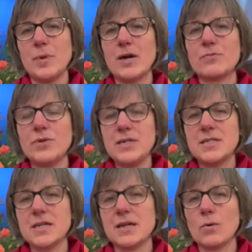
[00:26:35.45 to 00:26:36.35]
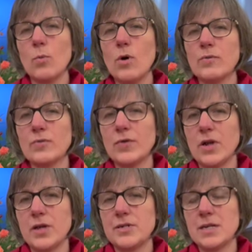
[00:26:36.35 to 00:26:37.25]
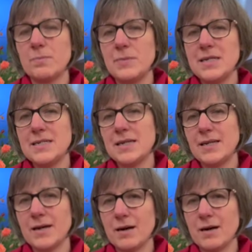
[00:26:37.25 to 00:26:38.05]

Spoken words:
by reading what followed immediately